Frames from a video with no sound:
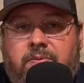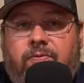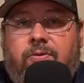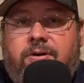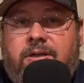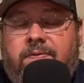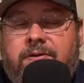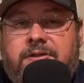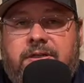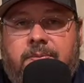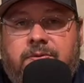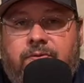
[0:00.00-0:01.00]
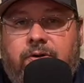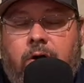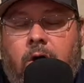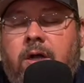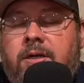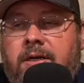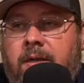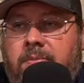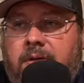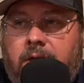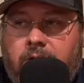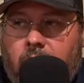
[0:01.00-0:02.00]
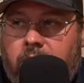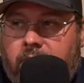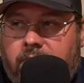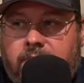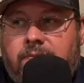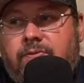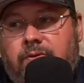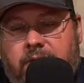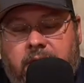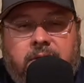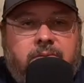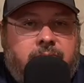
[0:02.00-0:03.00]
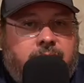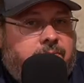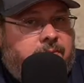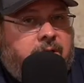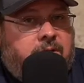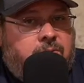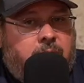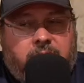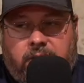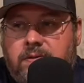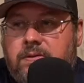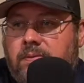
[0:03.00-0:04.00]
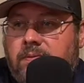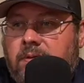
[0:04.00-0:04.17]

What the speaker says: before he even steps foot on an NBA court. So kind of, it is what it is.